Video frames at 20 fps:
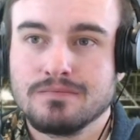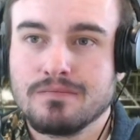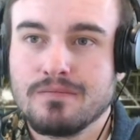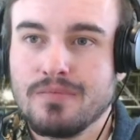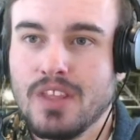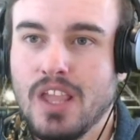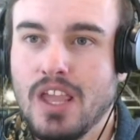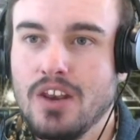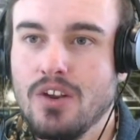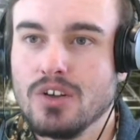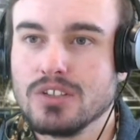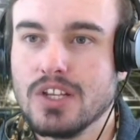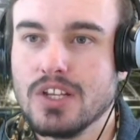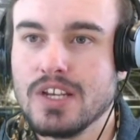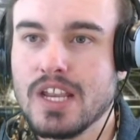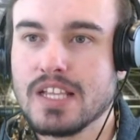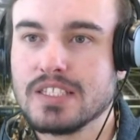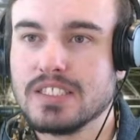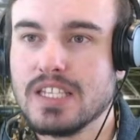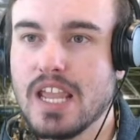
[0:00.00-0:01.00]
And also
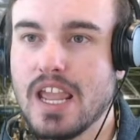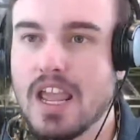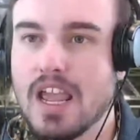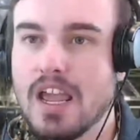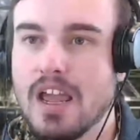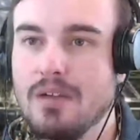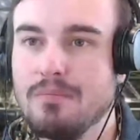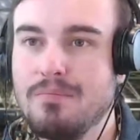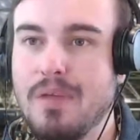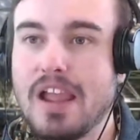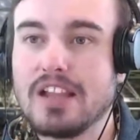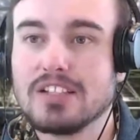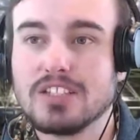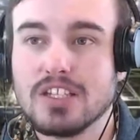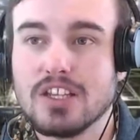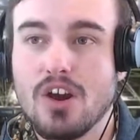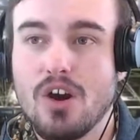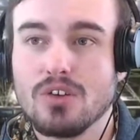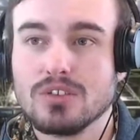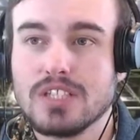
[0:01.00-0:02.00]
next year, back to
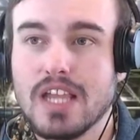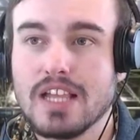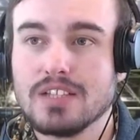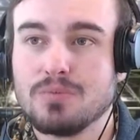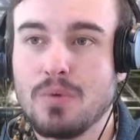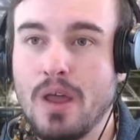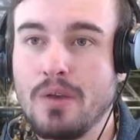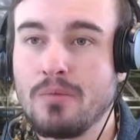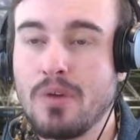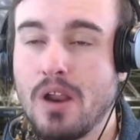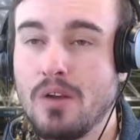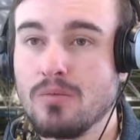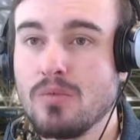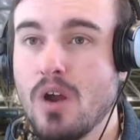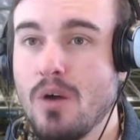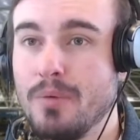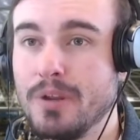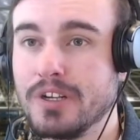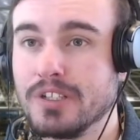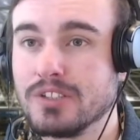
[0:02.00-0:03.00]
the old days, 1 round
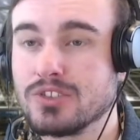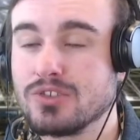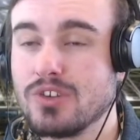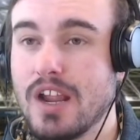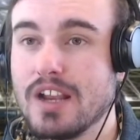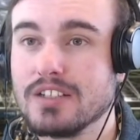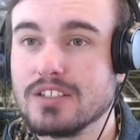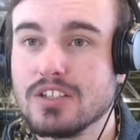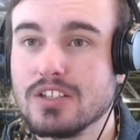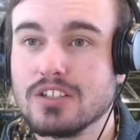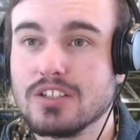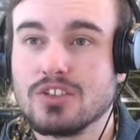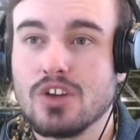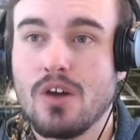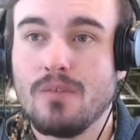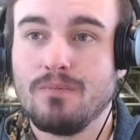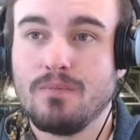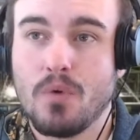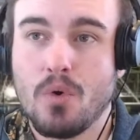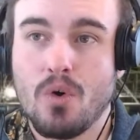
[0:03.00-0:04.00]
robin and straight to the
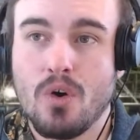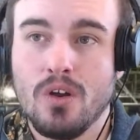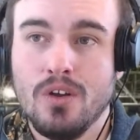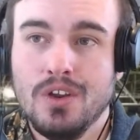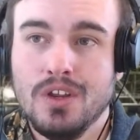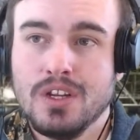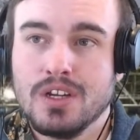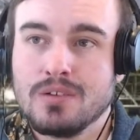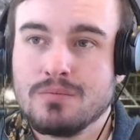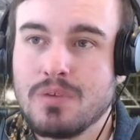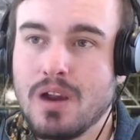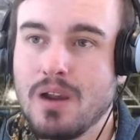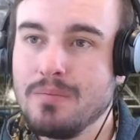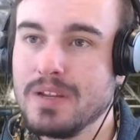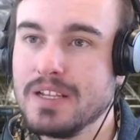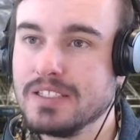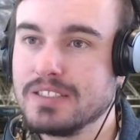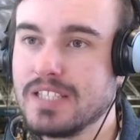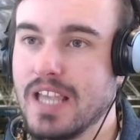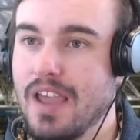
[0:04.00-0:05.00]
top 4.
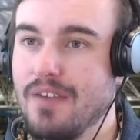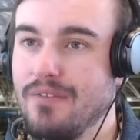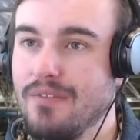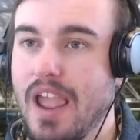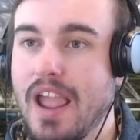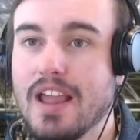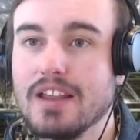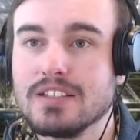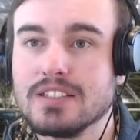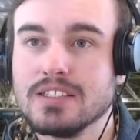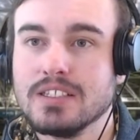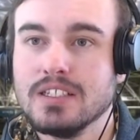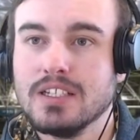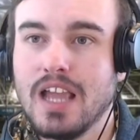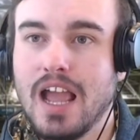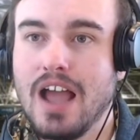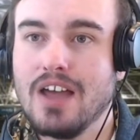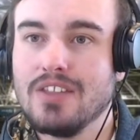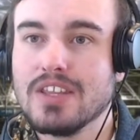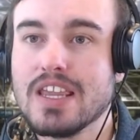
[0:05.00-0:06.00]
Brumbies have had
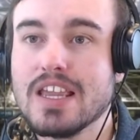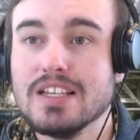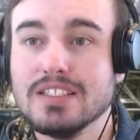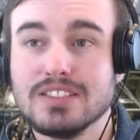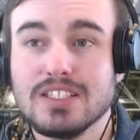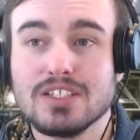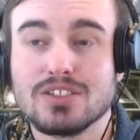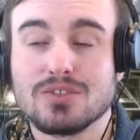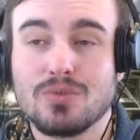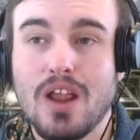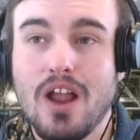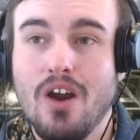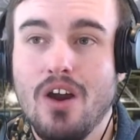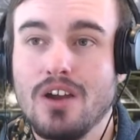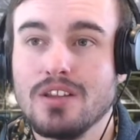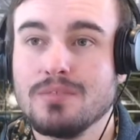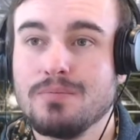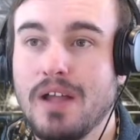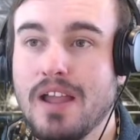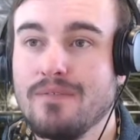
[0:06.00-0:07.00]
the easiest route,
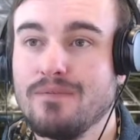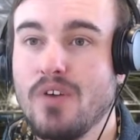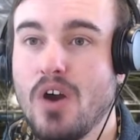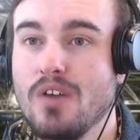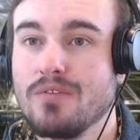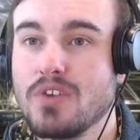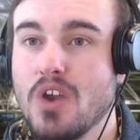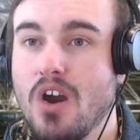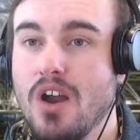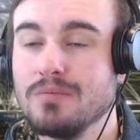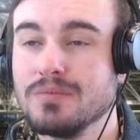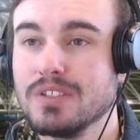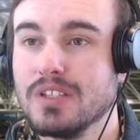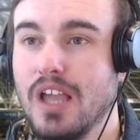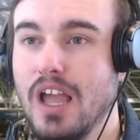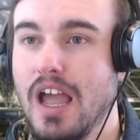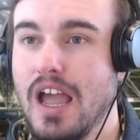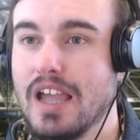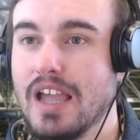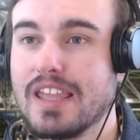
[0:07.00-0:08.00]
only played 5
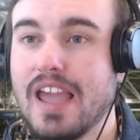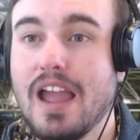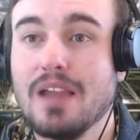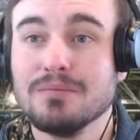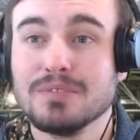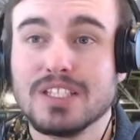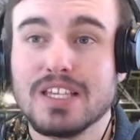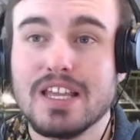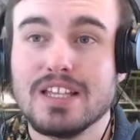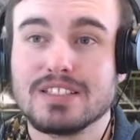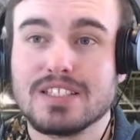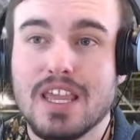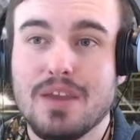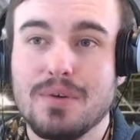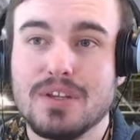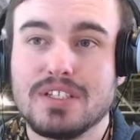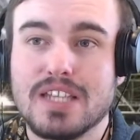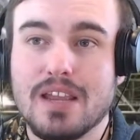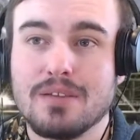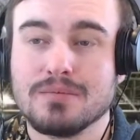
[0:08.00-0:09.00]
games against
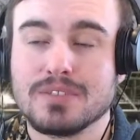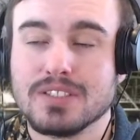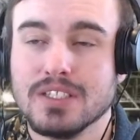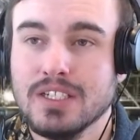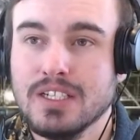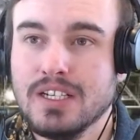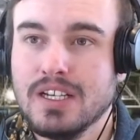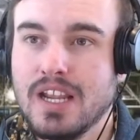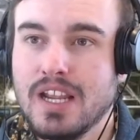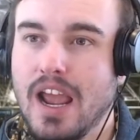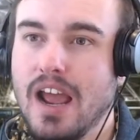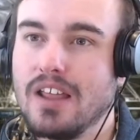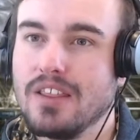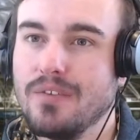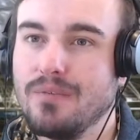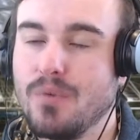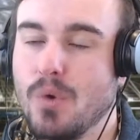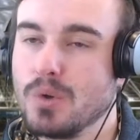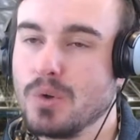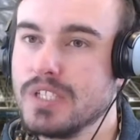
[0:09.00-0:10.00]
Kiwi teams. The
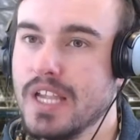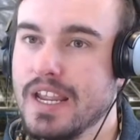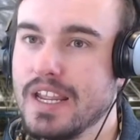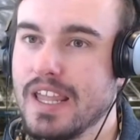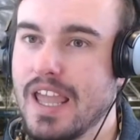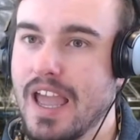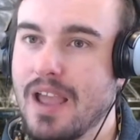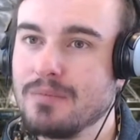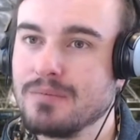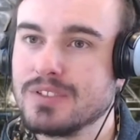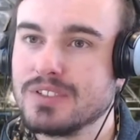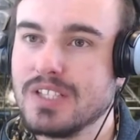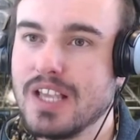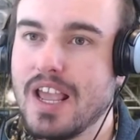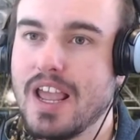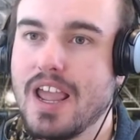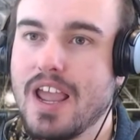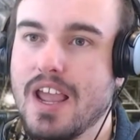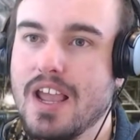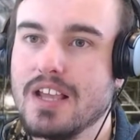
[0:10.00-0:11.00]
14 games,
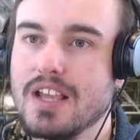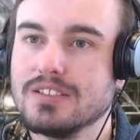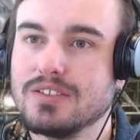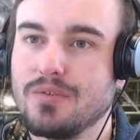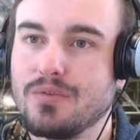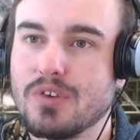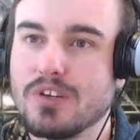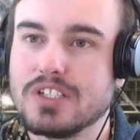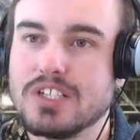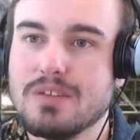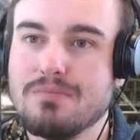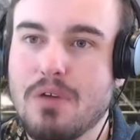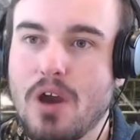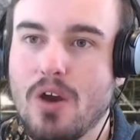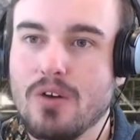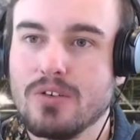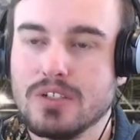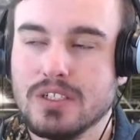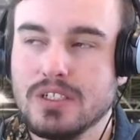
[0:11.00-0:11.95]
says Freshy Boat.